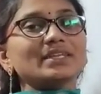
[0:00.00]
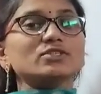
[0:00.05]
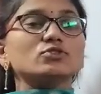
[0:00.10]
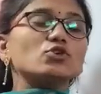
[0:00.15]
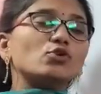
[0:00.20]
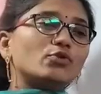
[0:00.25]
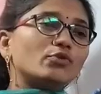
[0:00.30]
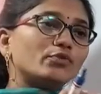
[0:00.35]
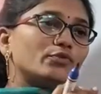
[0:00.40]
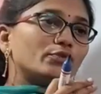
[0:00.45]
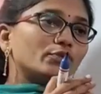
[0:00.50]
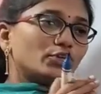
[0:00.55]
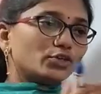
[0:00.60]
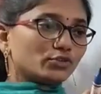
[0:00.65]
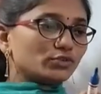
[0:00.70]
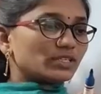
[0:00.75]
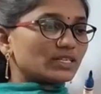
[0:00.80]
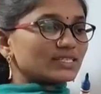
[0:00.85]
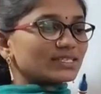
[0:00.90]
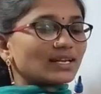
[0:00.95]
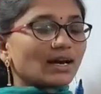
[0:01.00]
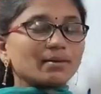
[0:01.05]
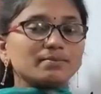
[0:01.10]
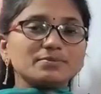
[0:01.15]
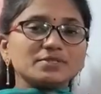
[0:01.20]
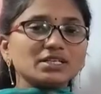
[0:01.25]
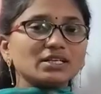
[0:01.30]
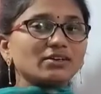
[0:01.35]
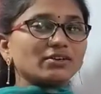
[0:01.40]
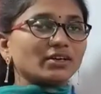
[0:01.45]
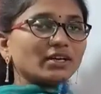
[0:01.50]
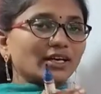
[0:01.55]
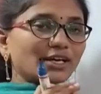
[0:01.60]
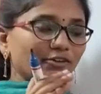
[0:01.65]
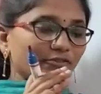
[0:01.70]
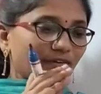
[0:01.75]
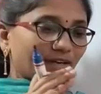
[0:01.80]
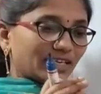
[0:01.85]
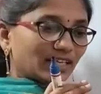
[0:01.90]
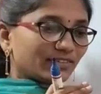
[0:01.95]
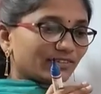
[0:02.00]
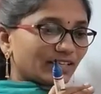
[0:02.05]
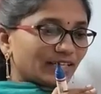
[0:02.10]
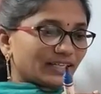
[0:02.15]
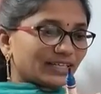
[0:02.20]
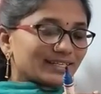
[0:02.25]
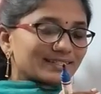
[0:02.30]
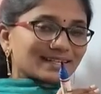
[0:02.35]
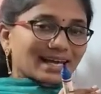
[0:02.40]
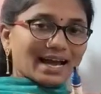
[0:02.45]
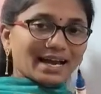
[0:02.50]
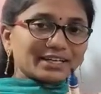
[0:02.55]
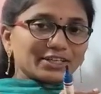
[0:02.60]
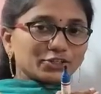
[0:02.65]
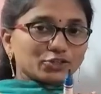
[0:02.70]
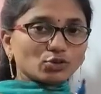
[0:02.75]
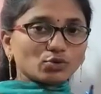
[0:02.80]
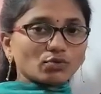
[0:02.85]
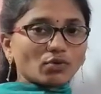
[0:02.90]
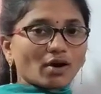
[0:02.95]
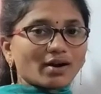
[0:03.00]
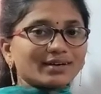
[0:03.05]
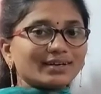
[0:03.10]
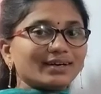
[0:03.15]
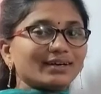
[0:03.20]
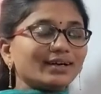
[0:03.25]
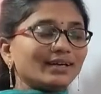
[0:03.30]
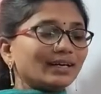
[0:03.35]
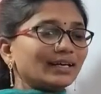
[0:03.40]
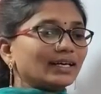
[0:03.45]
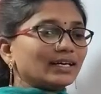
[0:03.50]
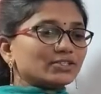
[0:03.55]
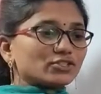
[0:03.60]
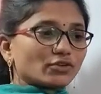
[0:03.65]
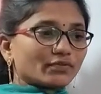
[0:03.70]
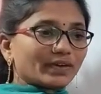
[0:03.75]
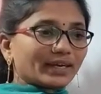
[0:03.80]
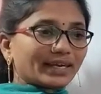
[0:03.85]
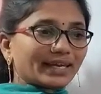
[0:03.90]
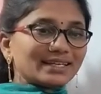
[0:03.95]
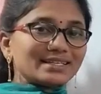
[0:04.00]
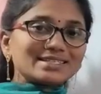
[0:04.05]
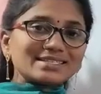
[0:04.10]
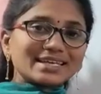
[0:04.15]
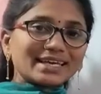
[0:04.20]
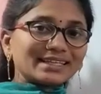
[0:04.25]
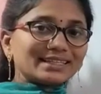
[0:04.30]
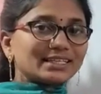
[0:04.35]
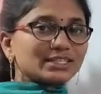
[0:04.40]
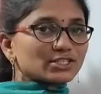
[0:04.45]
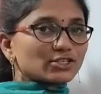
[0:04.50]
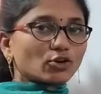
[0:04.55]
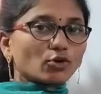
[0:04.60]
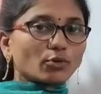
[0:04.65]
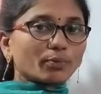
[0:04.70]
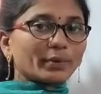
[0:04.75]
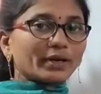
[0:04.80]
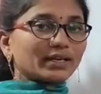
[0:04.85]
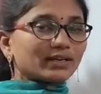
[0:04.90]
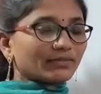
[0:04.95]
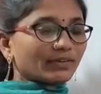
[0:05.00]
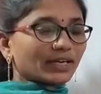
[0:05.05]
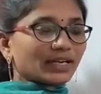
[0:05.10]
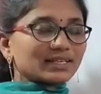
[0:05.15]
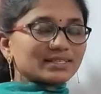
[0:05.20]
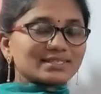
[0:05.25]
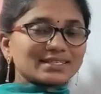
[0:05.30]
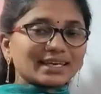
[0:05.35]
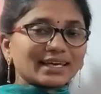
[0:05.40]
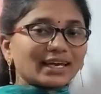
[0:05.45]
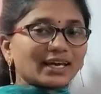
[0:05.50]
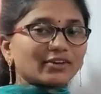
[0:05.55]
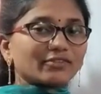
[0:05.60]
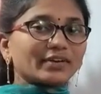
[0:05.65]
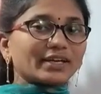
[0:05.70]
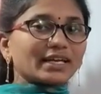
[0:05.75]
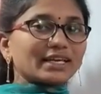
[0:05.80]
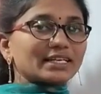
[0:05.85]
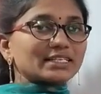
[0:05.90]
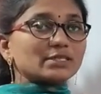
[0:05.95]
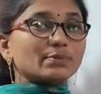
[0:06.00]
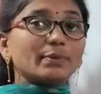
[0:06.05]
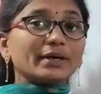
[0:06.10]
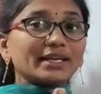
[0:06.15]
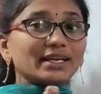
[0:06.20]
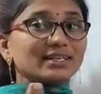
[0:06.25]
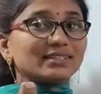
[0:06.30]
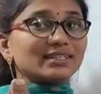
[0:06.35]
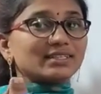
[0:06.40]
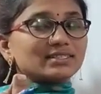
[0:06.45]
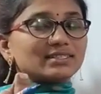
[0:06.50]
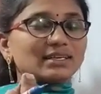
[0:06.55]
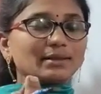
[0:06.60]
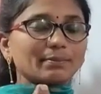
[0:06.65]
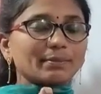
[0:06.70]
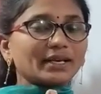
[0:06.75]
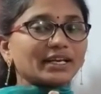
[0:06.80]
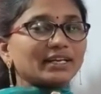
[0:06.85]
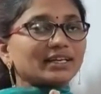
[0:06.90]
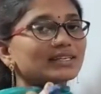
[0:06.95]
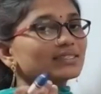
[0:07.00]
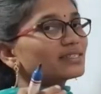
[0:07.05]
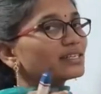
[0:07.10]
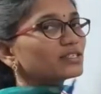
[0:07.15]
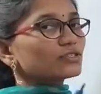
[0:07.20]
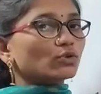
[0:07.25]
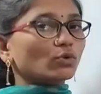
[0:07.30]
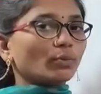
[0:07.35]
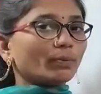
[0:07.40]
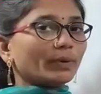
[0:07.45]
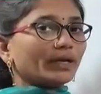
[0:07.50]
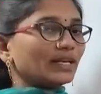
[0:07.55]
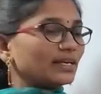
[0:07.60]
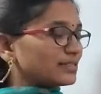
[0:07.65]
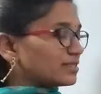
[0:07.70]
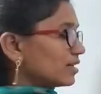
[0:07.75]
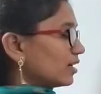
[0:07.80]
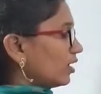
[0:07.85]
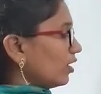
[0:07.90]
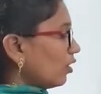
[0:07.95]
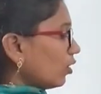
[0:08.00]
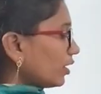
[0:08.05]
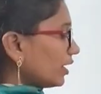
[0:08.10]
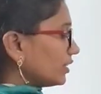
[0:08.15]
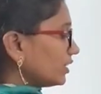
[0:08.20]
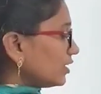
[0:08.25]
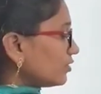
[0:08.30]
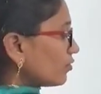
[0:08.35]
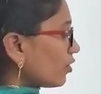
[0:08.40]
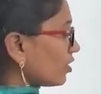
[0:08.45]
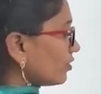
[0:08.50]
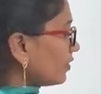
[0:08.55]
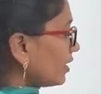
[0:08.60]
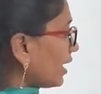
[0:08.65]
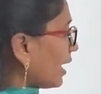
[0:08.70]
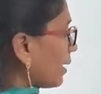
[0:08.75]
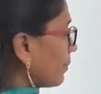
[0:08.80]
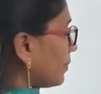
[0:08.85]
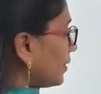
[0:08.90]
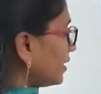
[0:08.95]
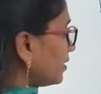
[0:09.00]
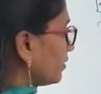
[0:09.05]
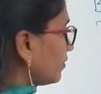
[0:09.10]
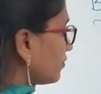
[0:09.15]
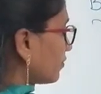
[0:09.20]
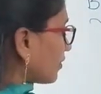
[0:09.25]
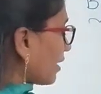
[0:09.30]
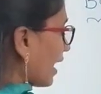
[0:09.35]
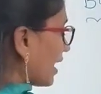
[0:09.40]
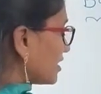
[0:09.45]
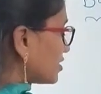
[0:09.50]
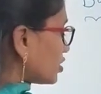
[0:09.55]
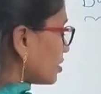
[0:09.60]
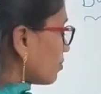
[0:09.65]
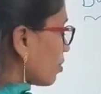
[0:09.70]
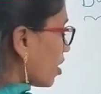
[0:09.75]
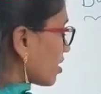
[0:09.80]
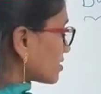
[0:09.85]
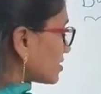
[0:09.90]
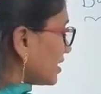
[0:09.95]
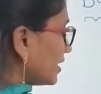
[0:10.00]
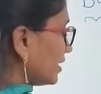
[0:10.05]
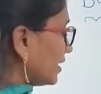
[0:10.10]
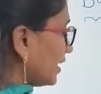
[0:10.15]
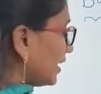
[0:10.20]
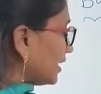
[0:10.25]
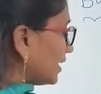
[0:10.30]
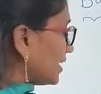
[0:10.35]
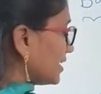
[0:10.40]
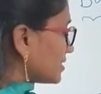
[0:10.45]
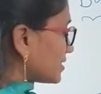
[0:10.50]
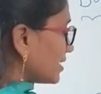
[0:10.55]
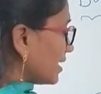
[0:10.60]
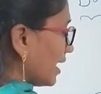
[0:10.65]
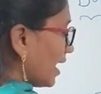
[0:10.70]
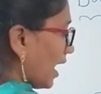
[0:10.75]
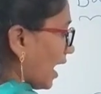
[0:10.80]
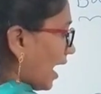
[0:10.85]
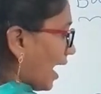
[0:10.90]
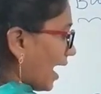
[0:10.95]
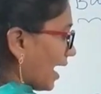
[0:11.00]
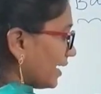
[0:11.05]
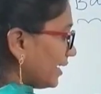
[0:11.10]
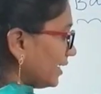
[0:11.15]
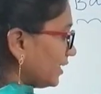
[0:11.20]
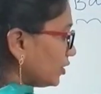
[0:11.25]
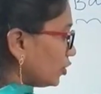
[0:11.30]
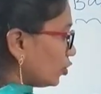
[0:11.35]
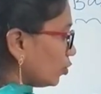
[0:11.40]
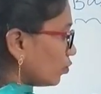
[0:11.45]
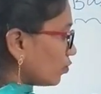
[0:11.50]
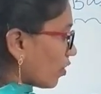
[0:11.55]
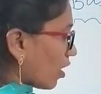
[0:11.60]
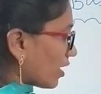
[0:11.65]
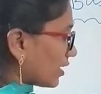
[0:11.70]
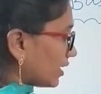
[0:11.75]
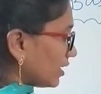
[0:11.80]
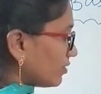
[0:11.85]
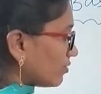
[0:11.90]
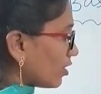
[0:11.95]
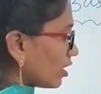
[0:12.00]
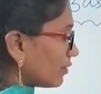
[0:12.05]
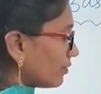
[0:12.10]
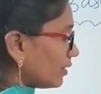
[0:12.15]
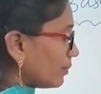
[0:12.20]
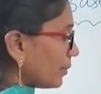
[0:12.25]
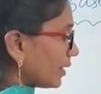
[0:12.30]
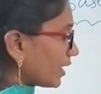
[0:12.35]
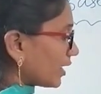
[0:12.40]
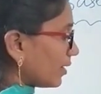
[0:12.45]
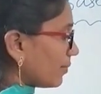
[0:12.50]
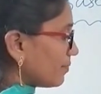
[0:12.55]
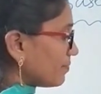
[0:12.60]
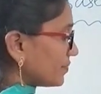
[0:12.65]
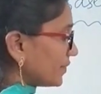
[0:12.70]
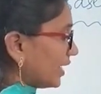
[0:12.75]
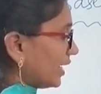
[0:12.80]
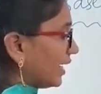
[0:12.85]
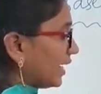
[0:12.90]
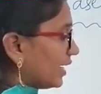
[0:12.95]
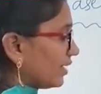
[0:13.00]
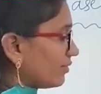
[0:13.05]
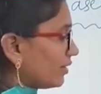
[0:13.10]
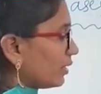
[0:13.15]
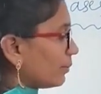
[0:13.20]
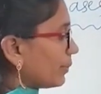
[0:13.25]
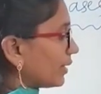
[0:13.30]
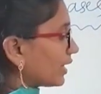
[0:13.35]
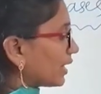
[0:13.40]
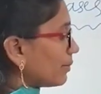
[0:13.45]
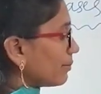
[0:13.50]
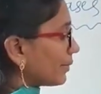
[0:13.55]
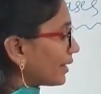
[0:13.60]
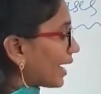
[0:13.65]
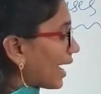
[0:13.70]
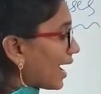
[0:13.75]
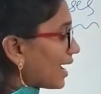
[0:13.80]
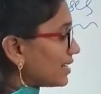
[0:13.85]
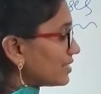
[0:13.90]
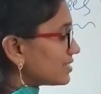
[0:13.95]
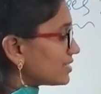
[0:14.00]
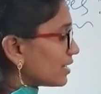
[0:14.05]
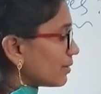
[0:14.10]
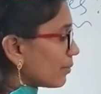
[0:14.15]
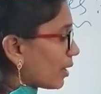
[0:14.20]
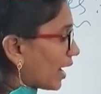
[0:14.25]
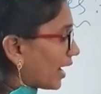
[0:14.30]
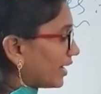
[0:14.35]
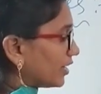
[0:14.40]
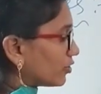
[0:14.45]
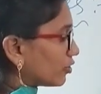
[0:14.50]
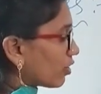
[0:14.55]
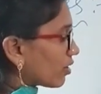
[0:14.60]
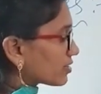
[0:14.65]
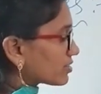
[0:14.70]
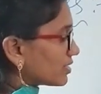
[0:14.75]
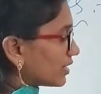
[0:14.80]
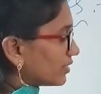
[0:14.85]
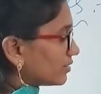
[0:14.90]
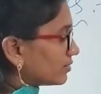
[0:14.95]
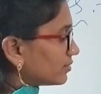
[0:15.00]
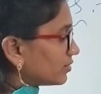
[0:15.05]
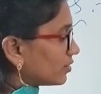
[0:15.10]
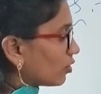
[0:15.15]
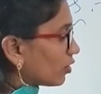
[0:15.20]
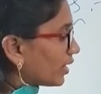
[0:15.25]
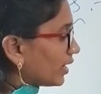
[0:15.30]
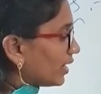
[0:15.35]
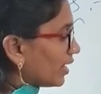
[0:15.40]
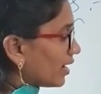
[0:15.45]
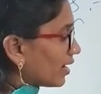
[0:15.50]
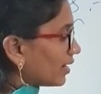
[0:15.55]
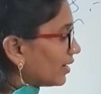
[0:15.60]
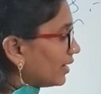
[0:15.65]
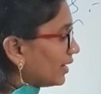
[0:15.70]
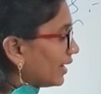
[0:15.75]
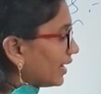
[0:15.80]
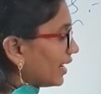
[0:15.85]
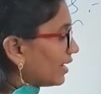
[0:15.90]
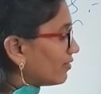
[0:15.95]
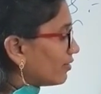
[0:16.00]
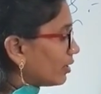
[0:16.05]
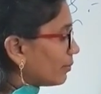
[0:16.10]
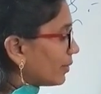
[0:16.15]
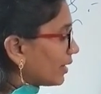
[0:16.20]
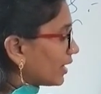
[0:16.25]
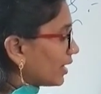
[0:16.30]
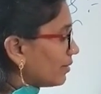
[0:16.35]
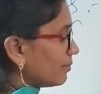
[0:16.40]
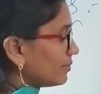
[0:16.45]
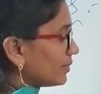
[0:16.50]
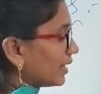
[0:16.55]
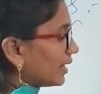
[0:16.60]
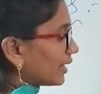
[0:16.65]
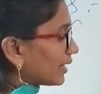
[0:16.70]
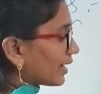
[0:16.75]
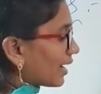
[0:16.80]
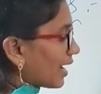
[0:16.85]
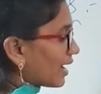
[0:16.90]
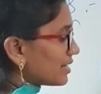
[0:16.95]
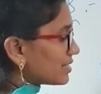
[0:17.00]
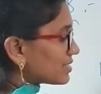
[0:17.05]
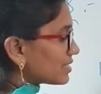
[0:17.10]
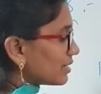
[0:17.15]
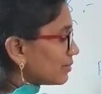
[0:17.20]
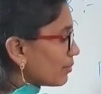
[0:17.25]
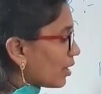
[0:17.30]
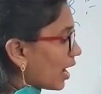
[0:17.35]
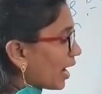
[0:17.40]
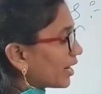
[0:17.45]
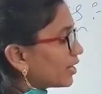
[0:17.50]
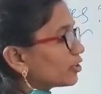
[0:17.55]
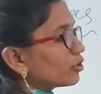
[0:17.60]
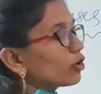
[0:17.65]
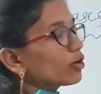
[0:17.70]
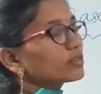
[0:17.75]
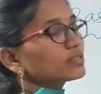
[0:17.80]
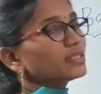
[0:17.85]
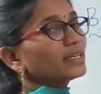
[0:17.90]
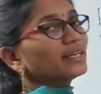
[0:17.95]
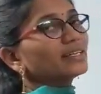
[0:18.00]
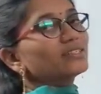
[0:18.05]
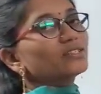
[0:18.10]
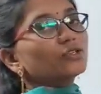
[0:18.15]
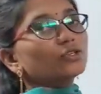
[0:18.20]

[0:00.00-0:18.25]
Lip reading: So you just observe, whenever it is added to water, so we can see that sloppiness, we can see or we can experience that slipperiness and soapiness. Okay, then what will happen if calcium oxide it is added to water? What will become? It will become calcium hydroxide. Okay, na? It will become calcium hydroxide.